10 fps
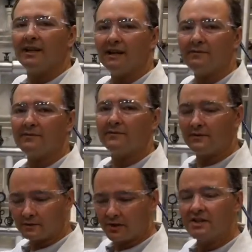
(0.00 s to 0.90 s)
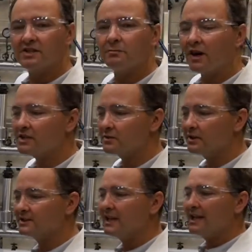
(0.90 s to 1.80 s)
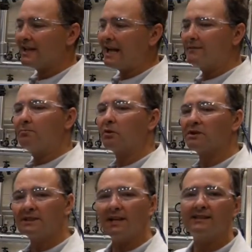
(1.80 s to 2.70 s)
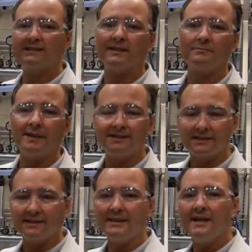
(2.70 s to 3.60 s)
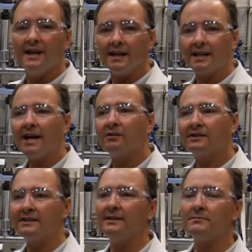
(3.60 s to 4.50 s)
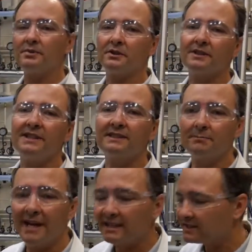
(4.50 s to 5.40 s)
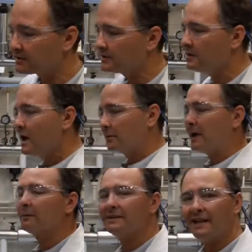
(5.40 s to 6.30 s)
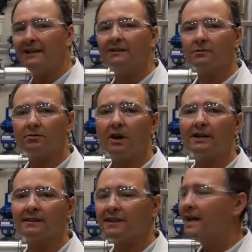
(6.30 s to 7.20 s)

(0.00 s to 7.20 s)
of filtration modules that have a pore size that basically allows the impurities to pass through while retaining our product.